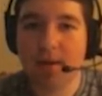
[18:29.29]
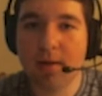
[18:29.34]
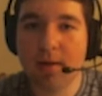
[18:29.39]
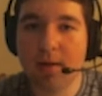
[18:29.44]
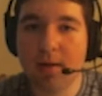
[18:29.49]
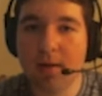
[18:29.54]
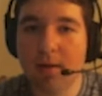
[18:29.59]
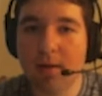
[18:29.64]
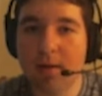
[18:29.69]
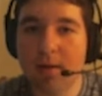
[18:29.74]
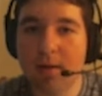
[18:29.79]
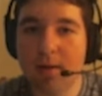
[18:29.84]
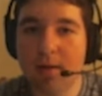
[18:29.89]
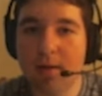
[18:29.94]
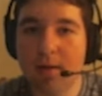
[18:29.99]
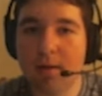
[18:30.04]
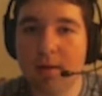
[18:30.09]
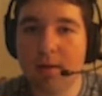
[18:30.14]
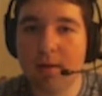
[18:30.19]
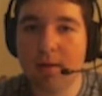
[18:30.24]

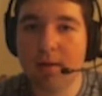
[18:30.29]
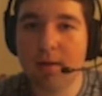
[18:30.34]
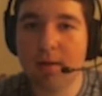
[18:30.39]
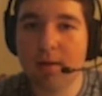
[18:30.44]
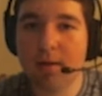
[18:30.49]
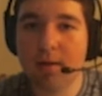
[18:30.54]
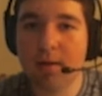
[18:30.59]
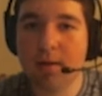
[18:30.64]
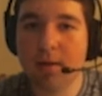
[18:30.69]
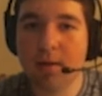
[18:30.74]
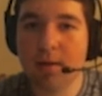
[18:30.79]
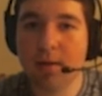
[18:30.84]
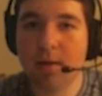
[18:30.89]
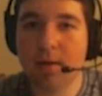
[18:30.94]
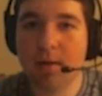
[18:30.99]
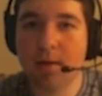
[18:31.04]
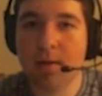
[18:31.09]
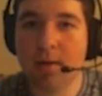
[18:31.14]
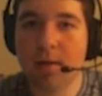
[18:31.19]
[no speech]